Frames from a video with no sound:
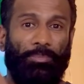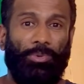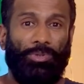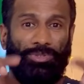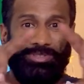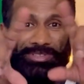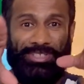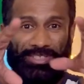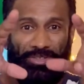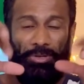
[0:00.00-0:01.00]
because
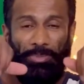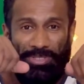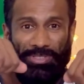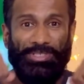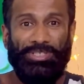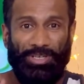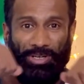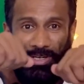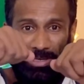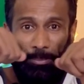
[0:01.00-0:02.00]
these three muscles
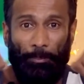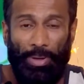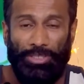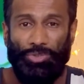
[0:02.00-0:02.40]
combine